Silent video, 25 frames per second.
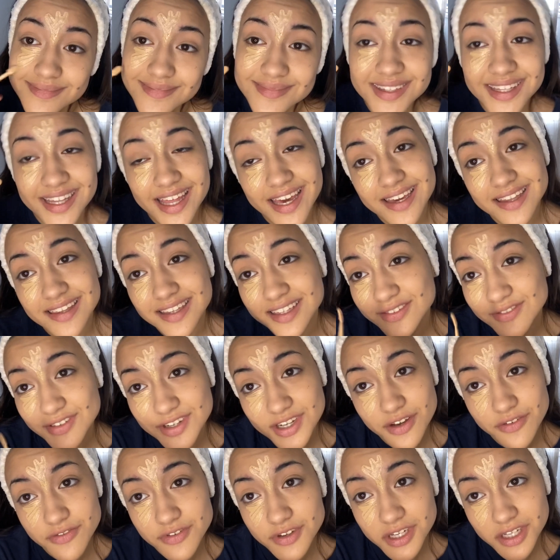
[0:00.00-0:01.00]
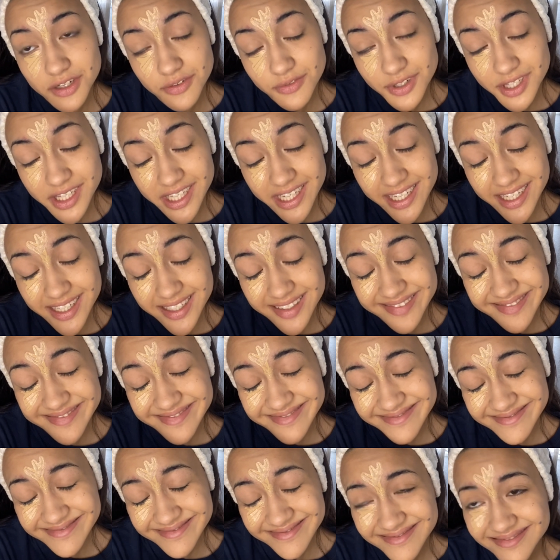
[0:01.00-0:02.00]
Like this video if you can relate.
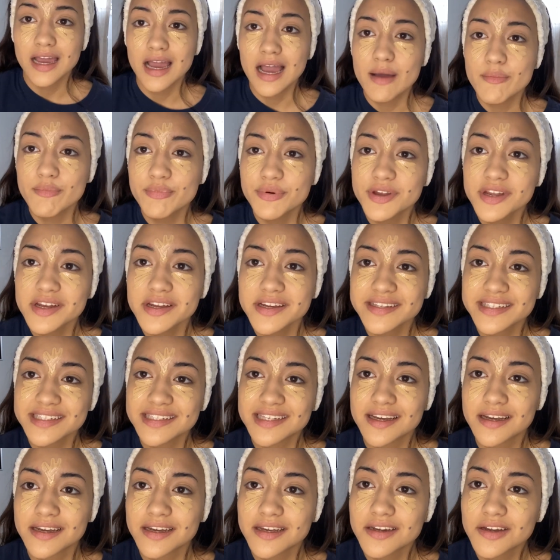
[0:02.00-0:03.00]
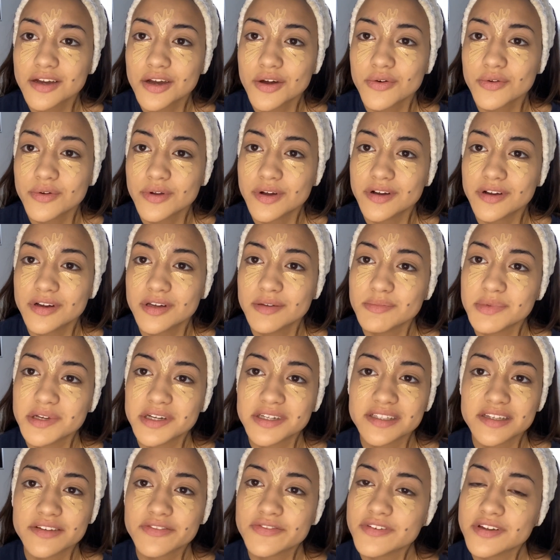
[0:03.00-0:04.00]
I'm putting a second coat on
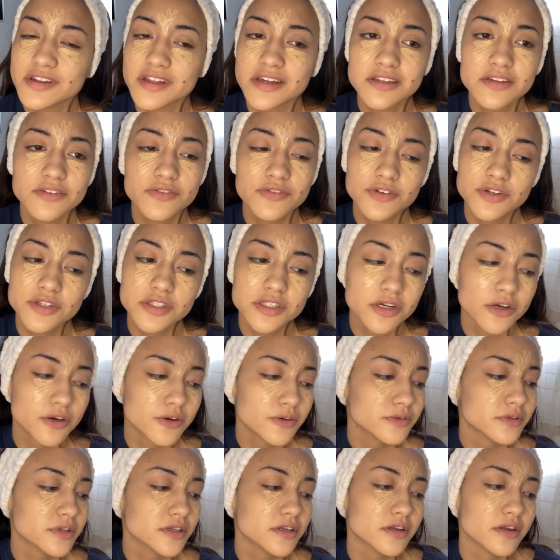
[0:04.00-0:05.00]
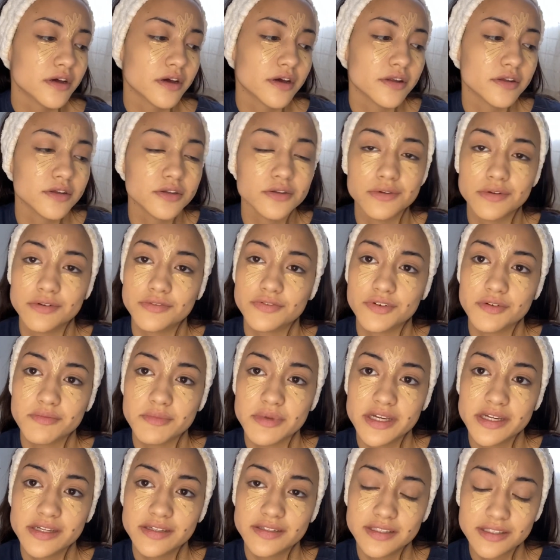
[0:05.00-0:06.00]
because I feel like the first coat did not do it for
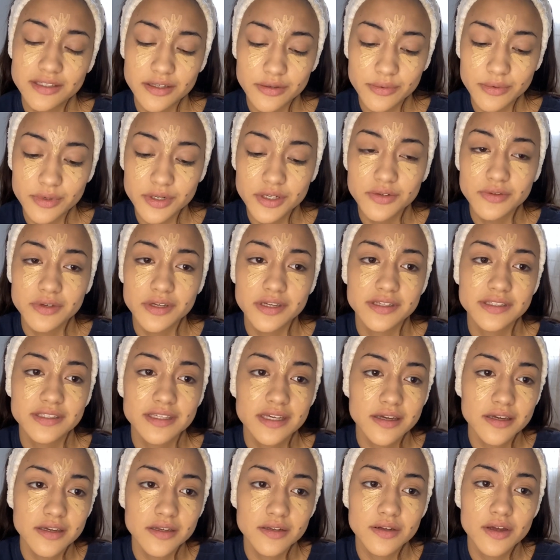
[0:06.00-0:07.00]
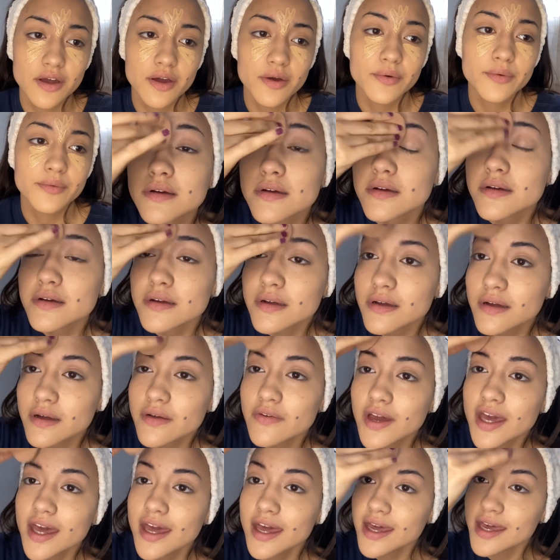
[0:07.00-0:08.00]
me, so we're doing a second coat.
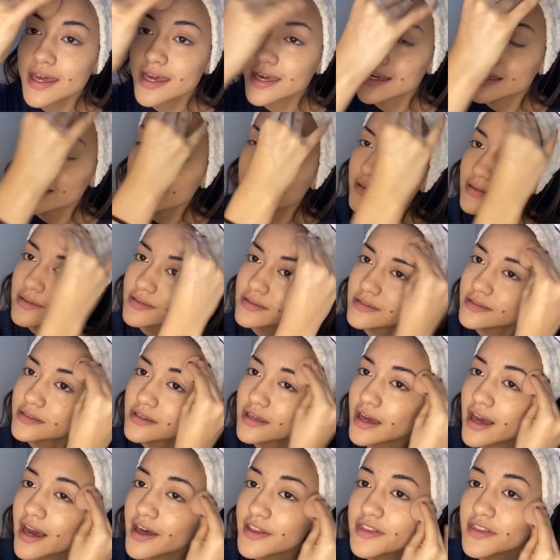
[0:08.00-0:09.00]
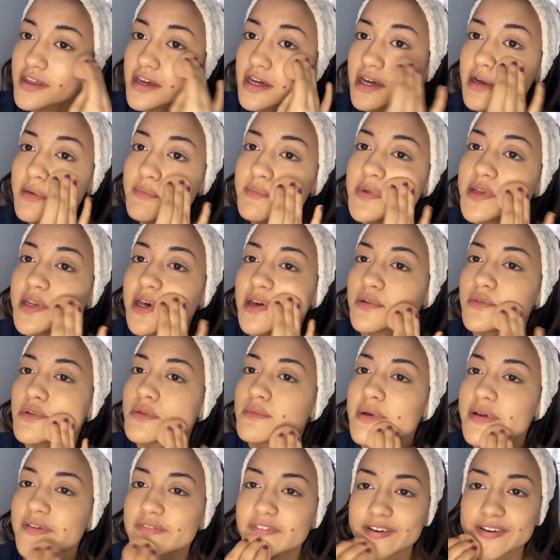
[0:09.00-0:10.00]
Okay, I think I'm done with
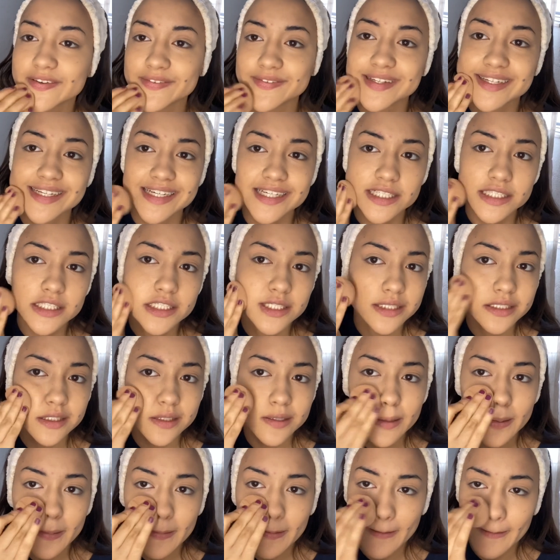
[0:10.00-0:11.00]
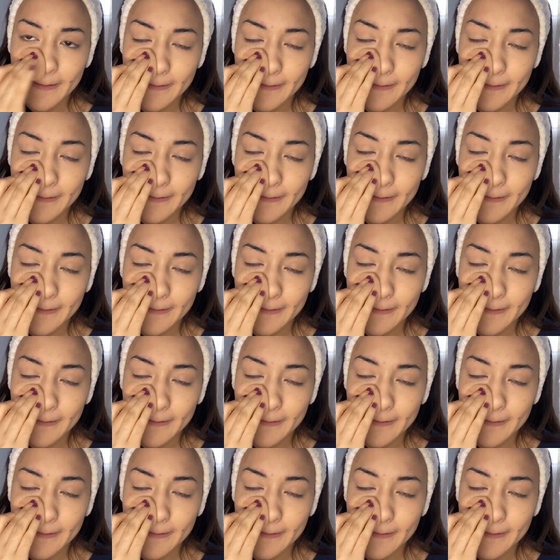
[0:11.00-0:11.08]
my foundation.